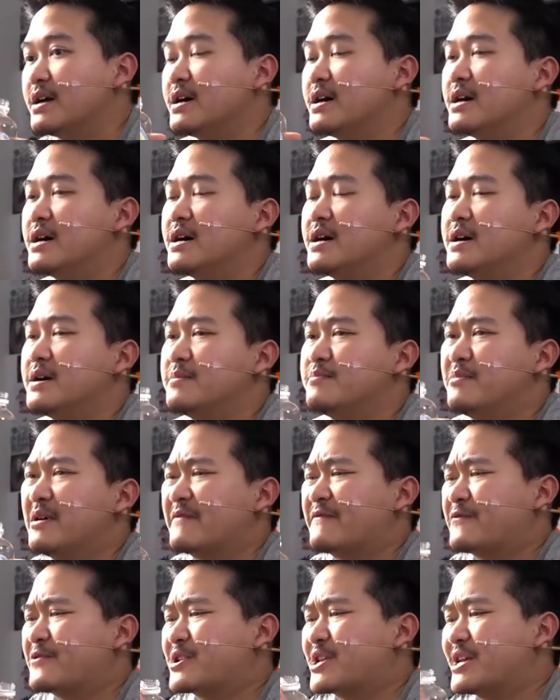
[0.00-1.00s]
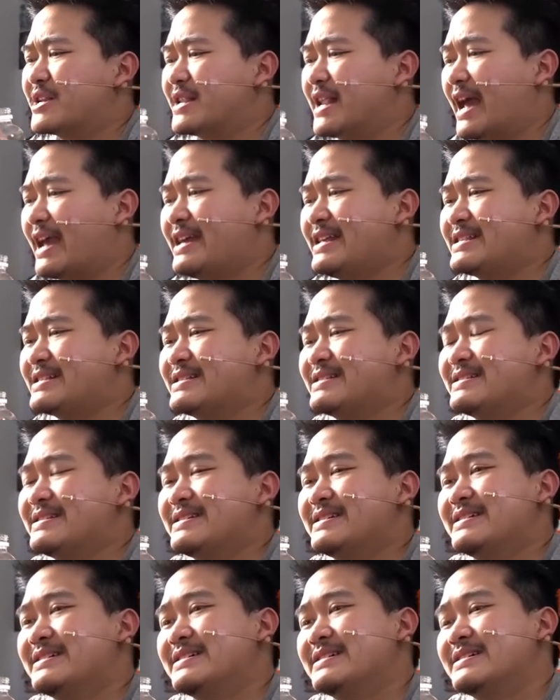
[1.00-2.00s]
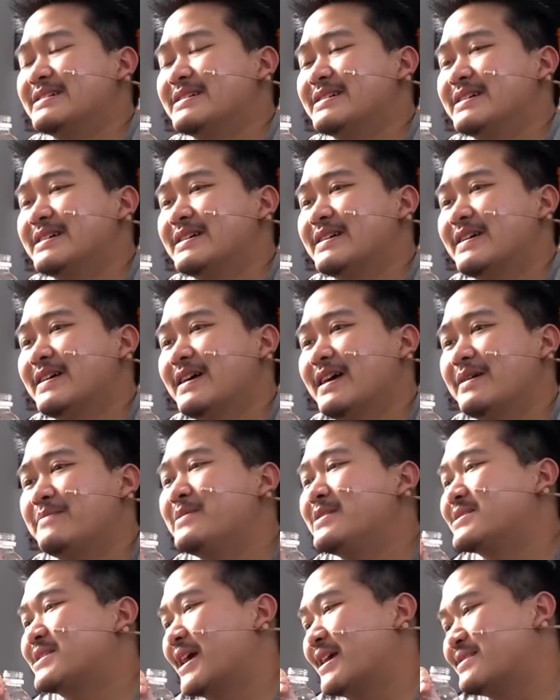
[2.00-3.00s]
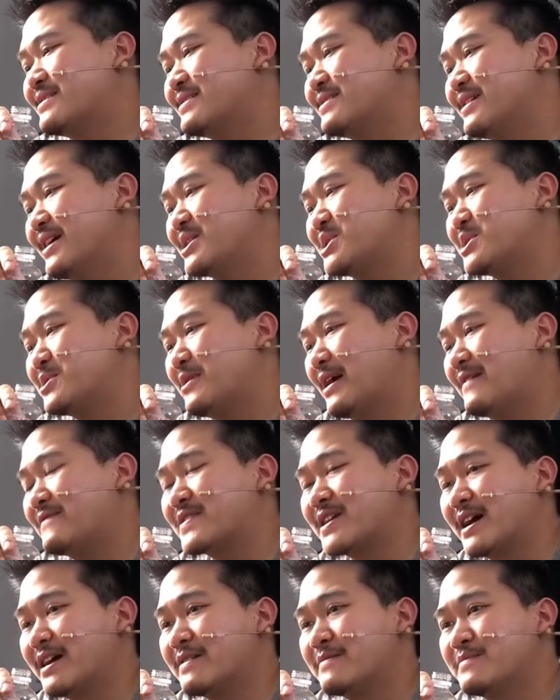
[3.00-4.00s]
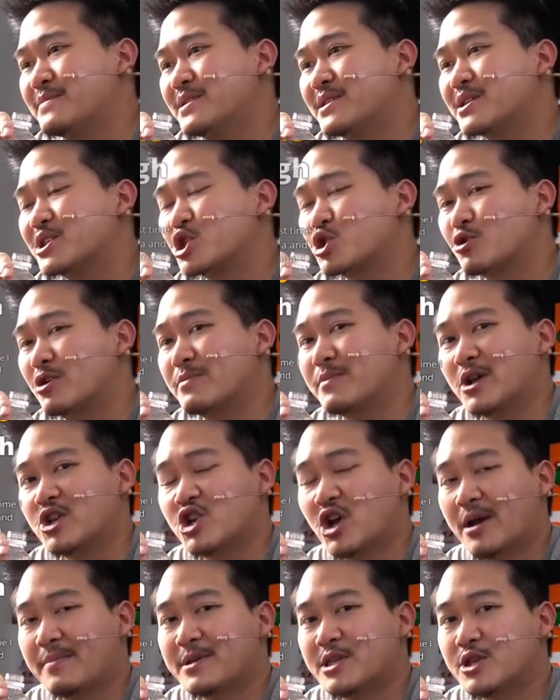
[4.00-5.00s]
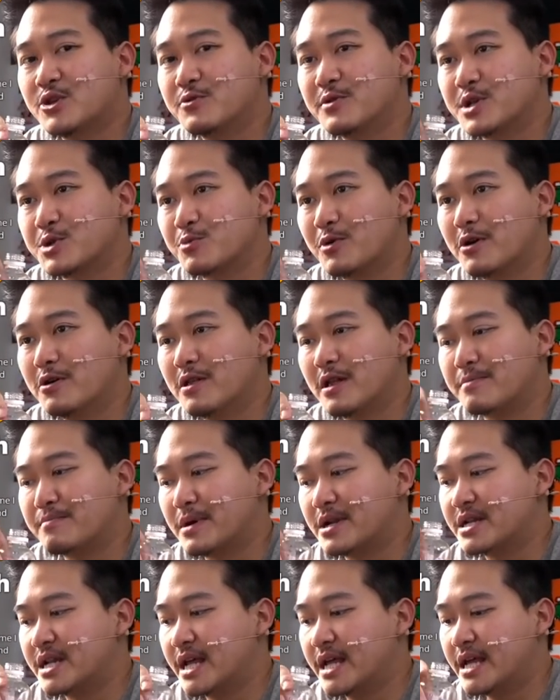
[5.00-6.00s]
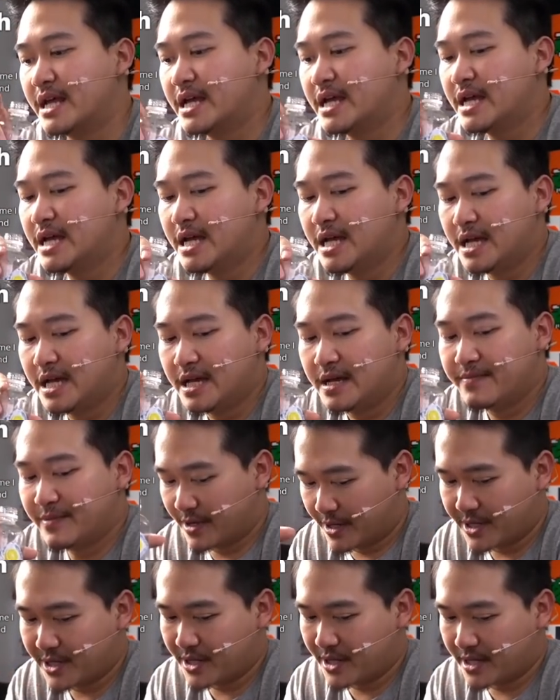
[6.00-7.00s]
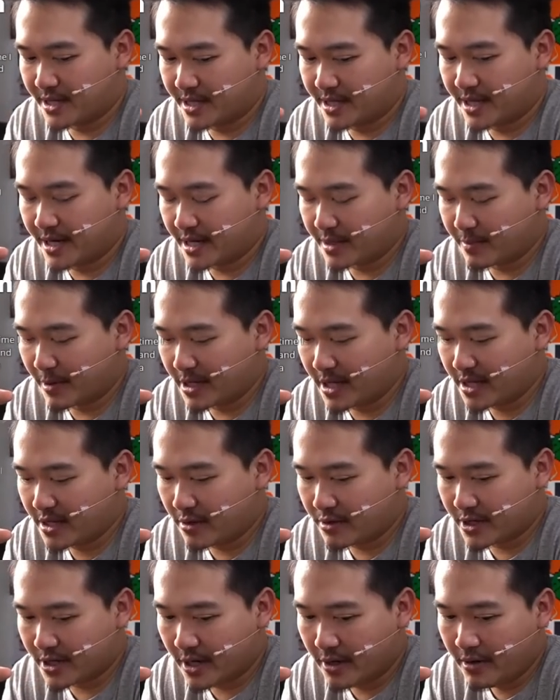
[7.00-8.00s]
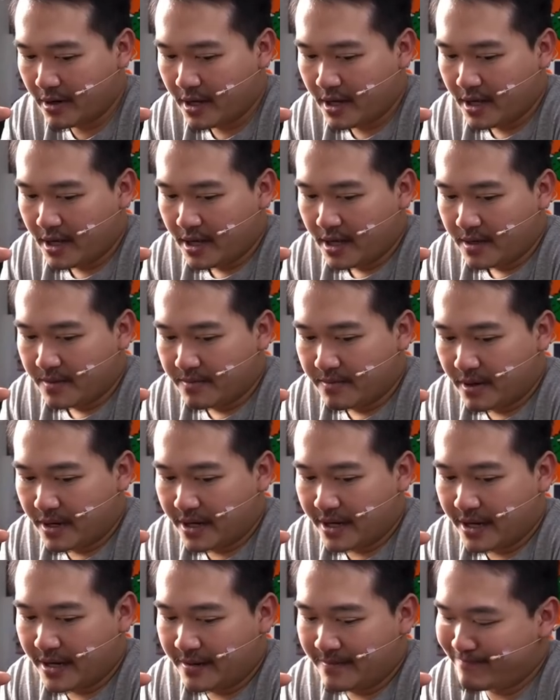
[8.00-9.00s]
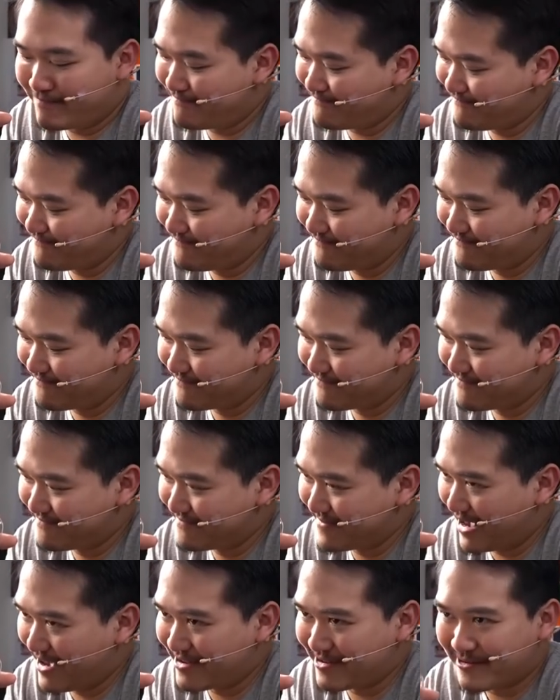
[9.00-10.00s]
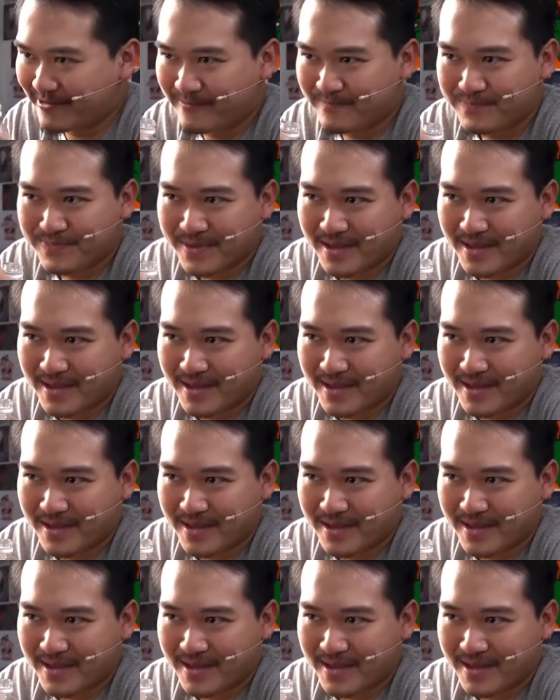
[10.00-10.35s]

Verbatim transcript: But for tonight, I mean, technically, I still have time to stream on Jobby2 as well on Monday. Because today's Monday, don't you know? But, I don't know.